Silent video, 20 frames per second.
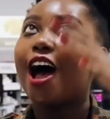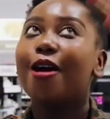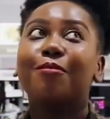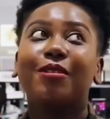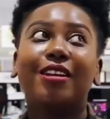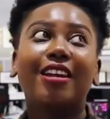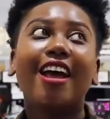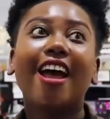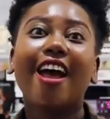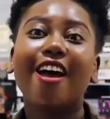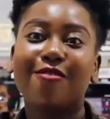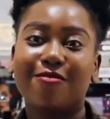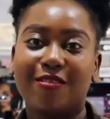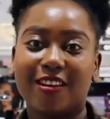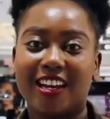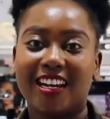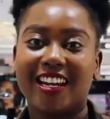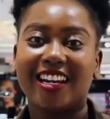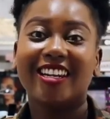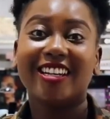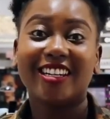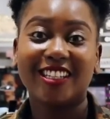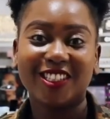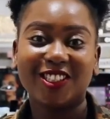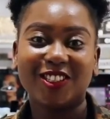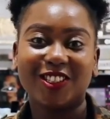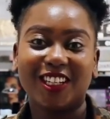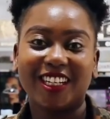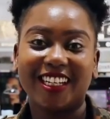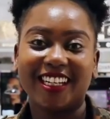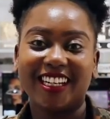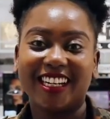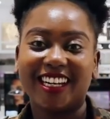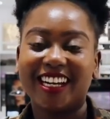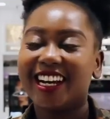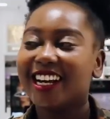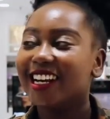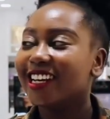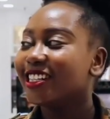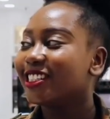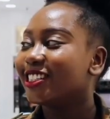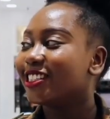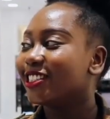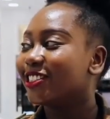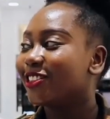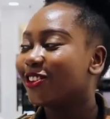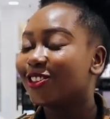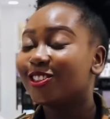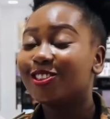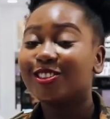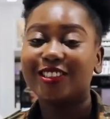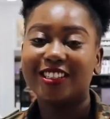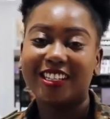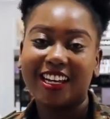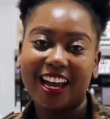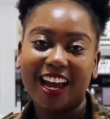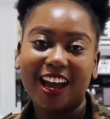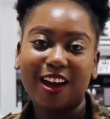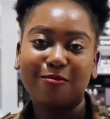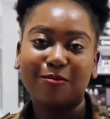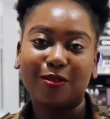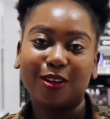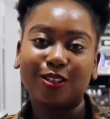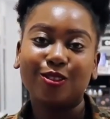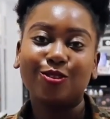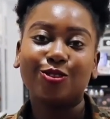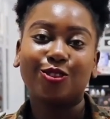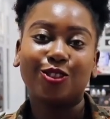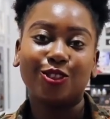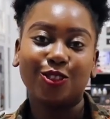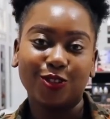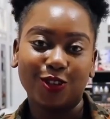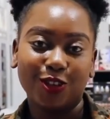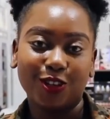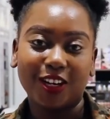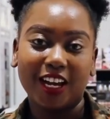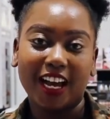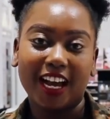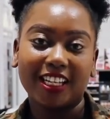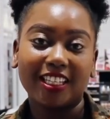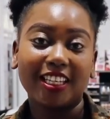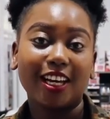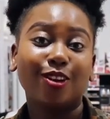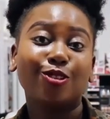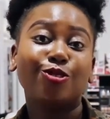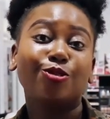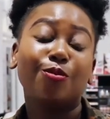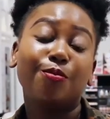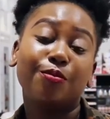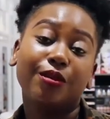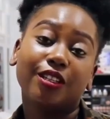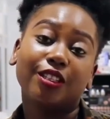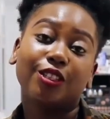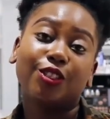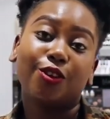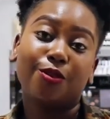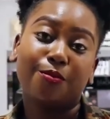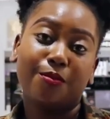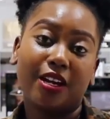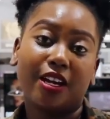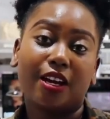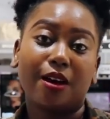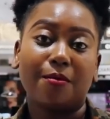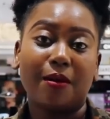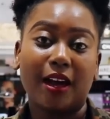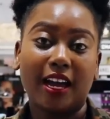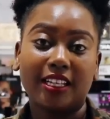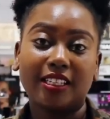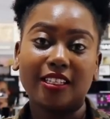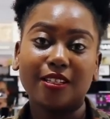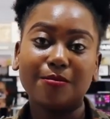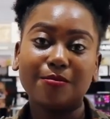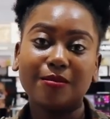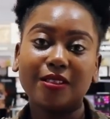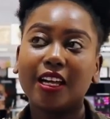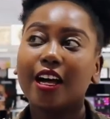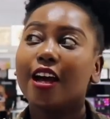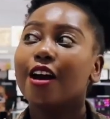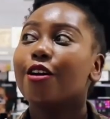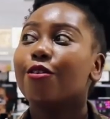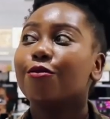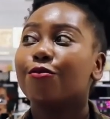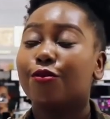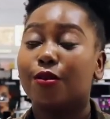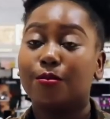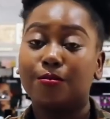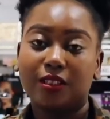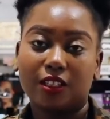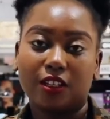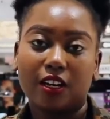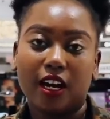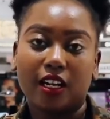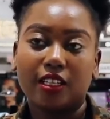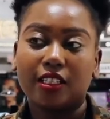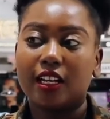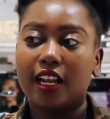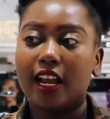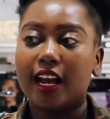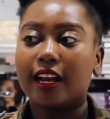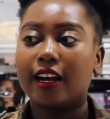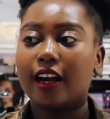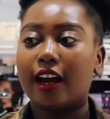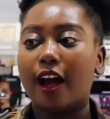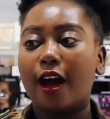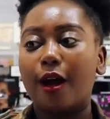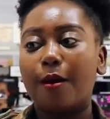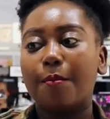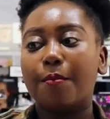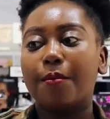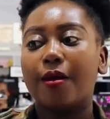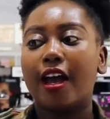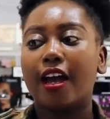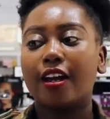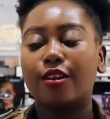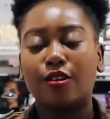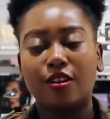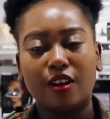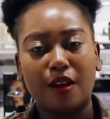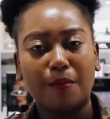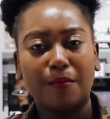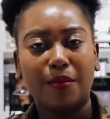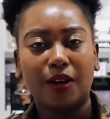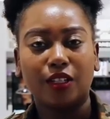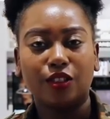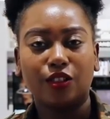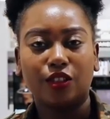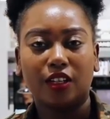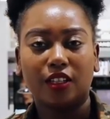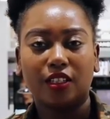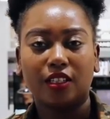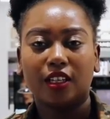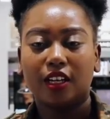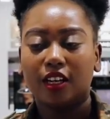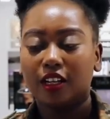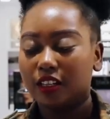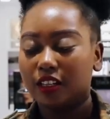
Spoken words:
I'm in heaven, literally. So today I'm going to show you guys how to build your makeup items from scratch, and on a budget.